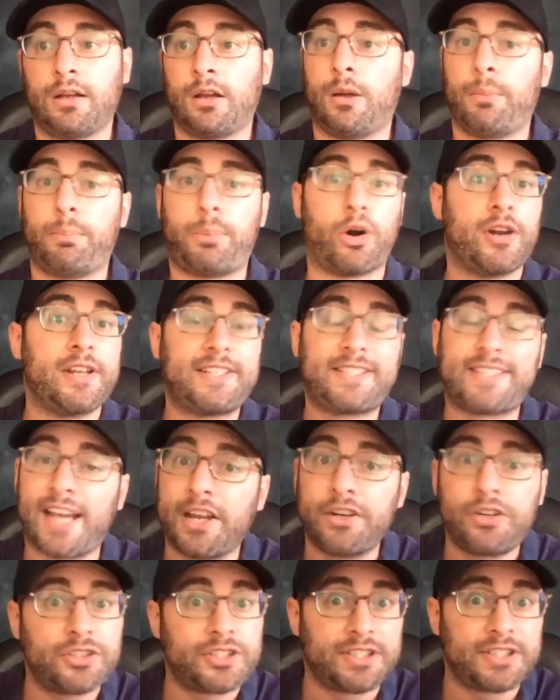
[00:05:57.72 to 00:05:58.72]
Bernie
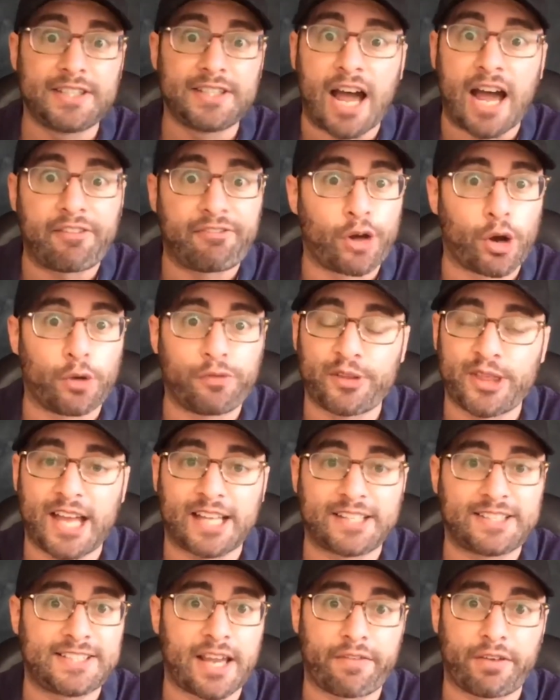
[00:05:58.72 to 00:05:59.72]
Sanders did not vote for
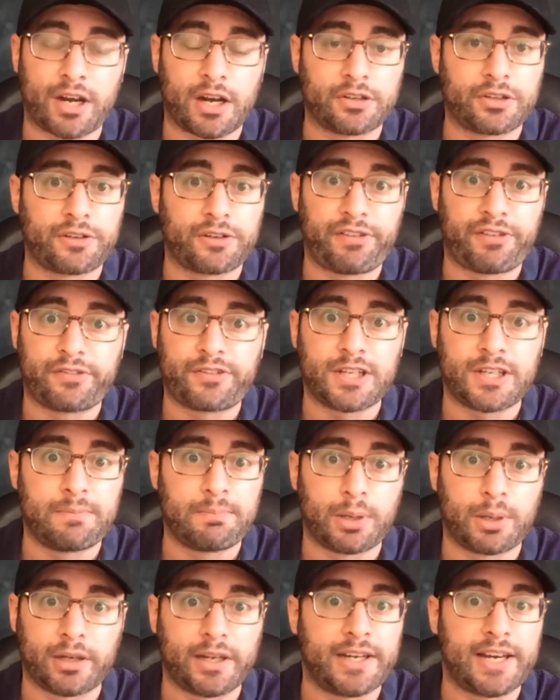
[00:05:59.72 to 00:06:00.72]
that seven hundred fifteen
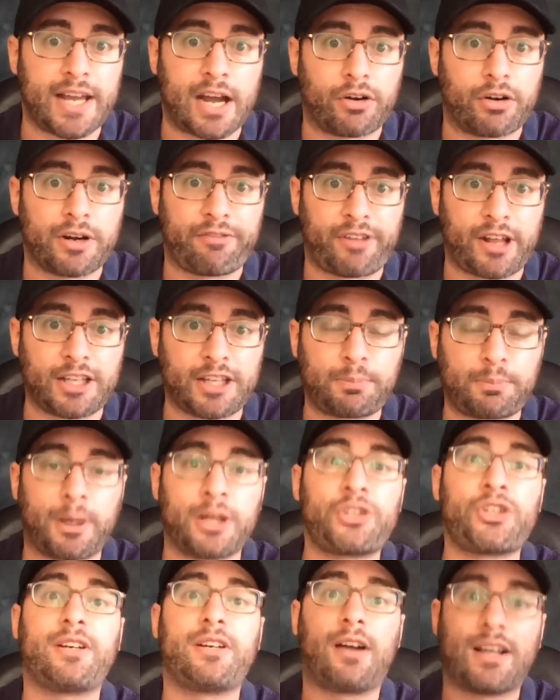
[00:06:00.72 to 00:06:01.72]
billion dollar defense
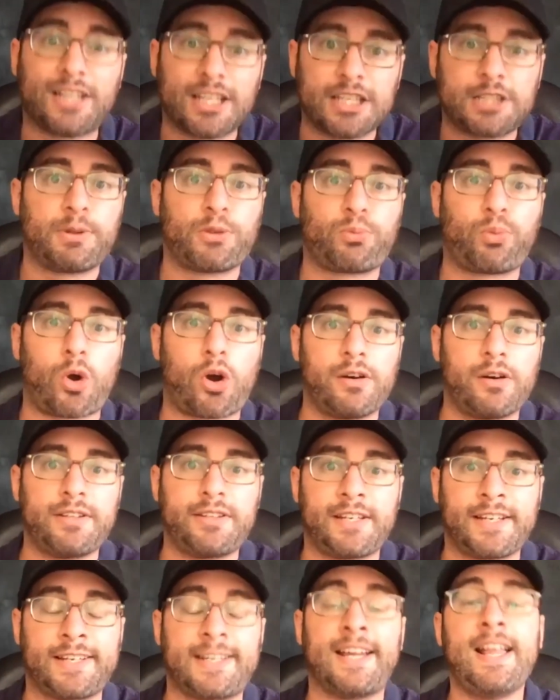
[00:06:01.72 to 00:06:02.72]
budget. Elizabeth Warren
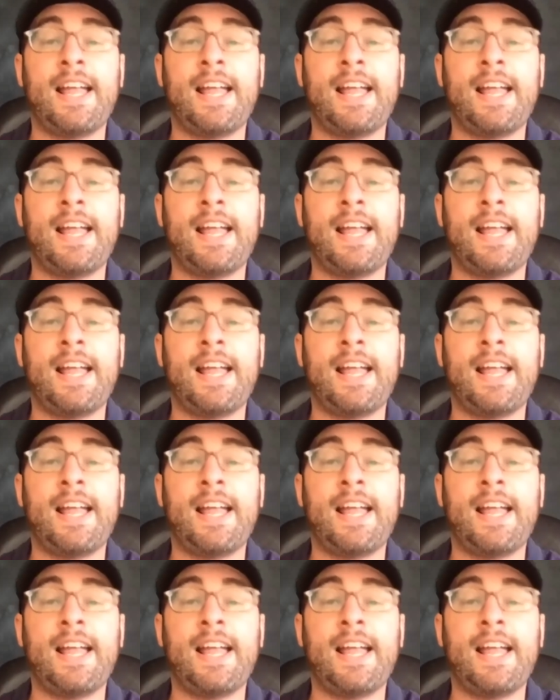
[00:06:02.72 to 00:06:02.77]
did.